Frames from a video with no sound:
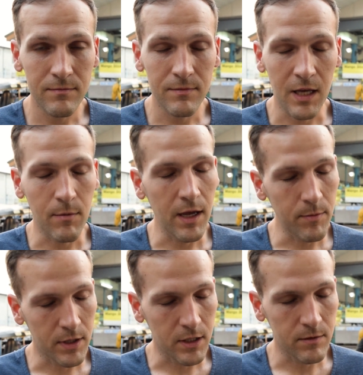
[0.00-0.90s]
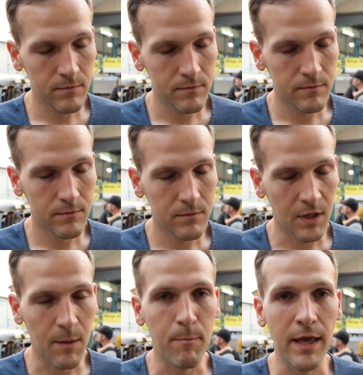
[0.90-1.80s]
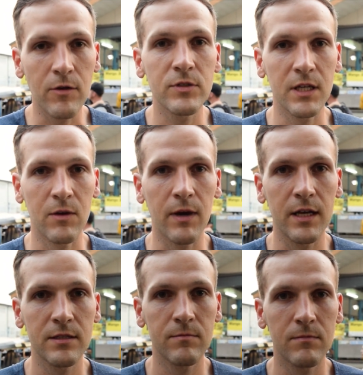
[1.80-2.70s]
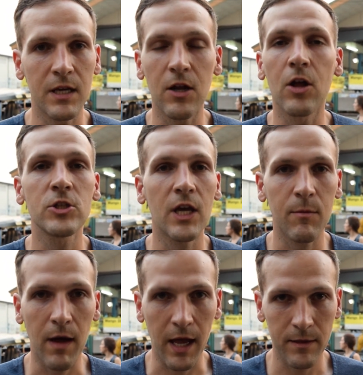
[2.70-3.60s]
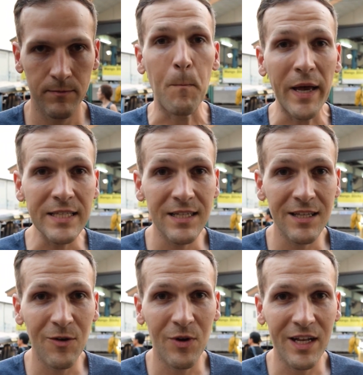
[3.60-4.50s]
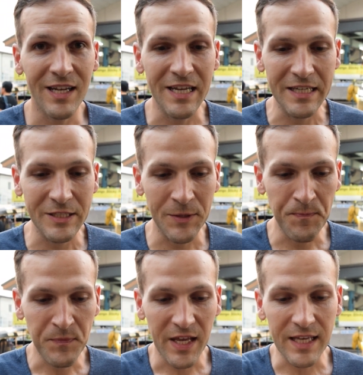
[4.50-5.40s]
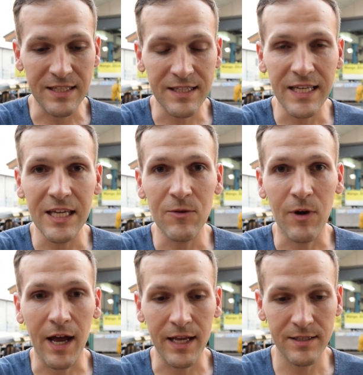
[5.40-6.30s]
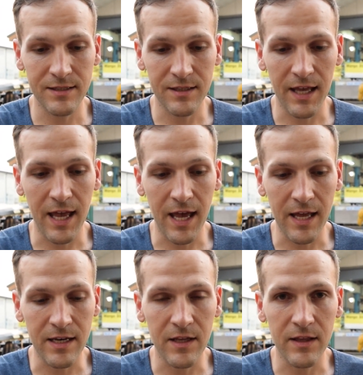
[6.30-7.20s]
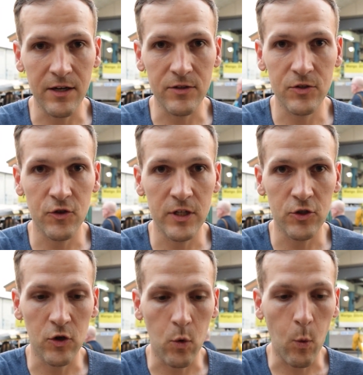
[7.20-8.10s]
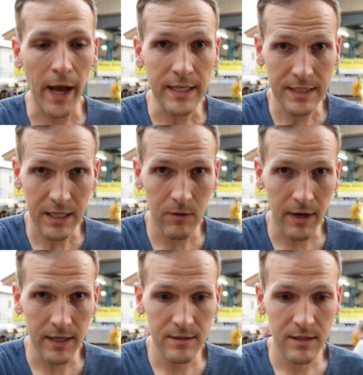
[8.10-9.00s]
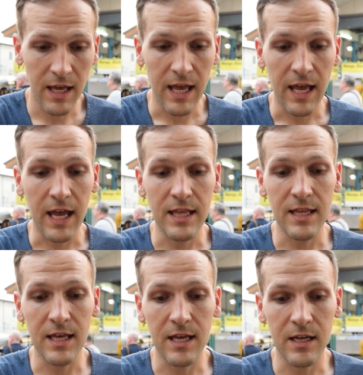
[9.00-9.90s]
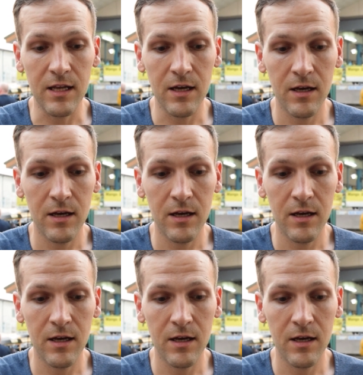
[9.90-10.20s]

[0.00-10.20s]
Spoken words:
in my opinion, mango sticky rice in all of Chiang Mai. Basically what it is sticky rice, and there's traditional white sticky rice and then